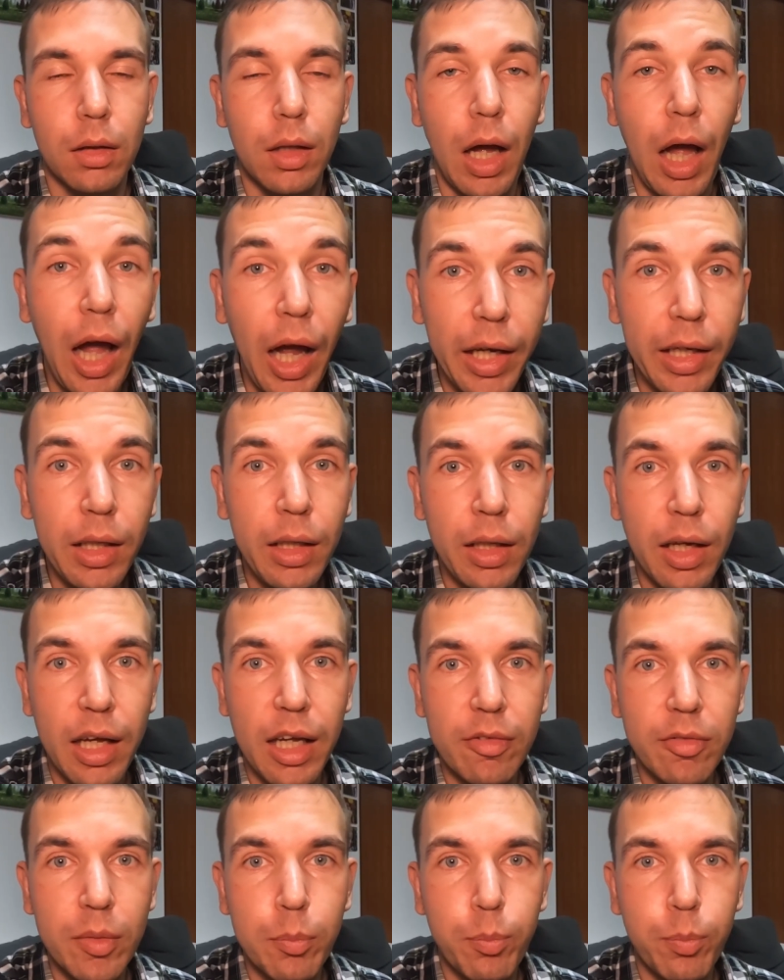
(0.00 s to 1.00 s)
I
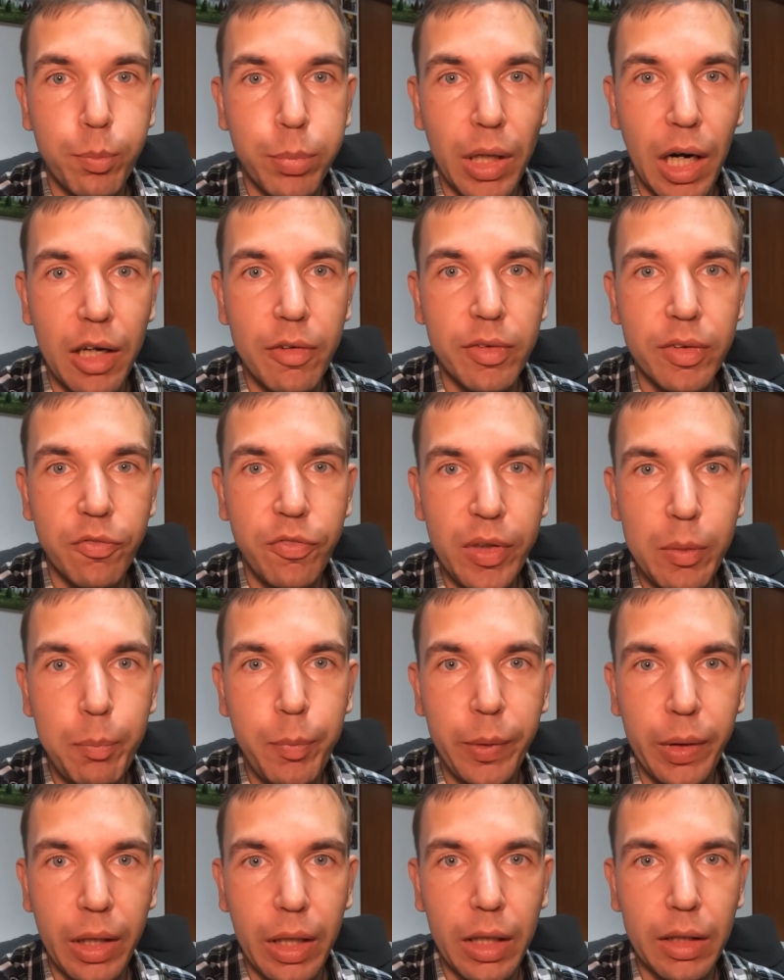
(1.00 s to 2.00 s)
have a private
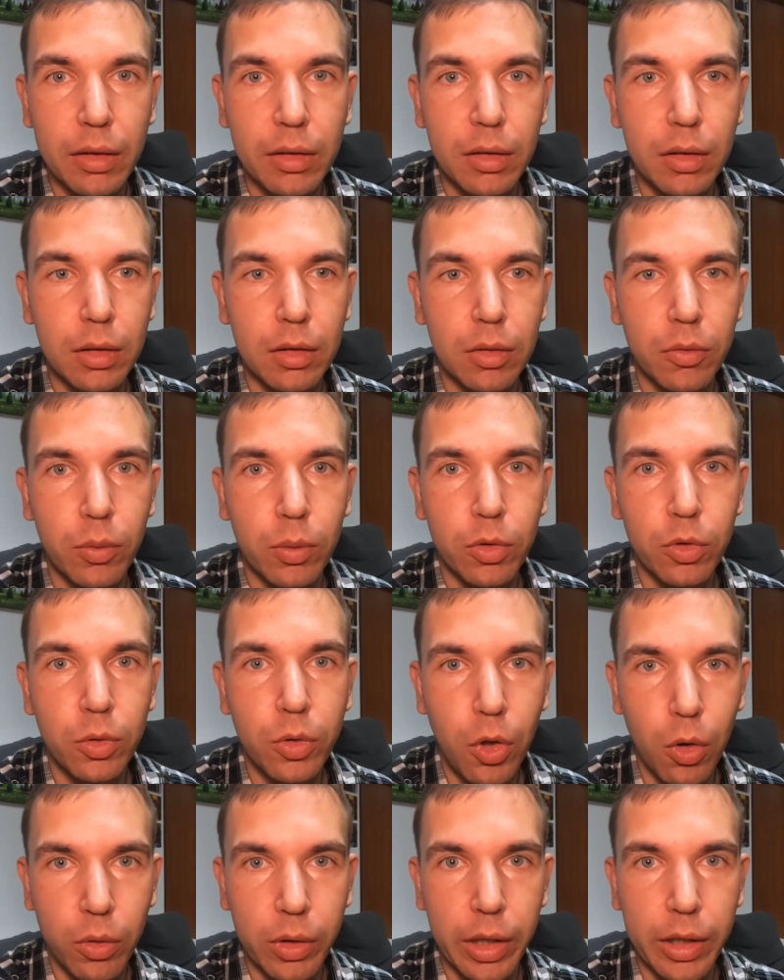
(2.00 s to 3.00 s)
VPN to
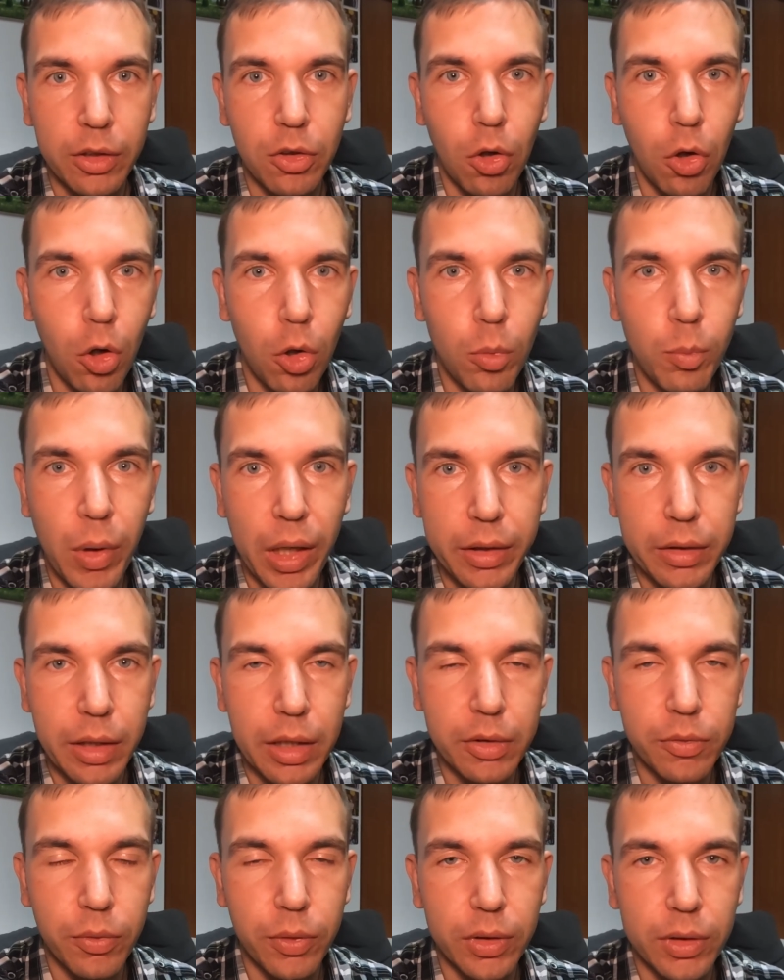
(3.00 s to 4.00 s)
connect all my
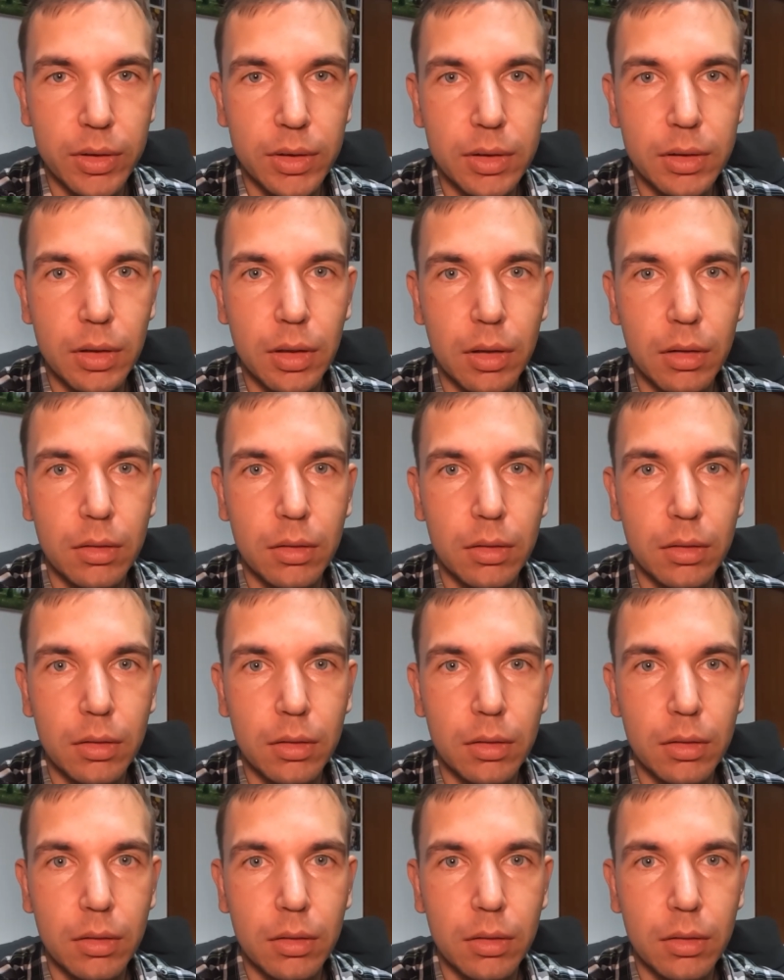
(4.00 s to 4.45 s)
networks,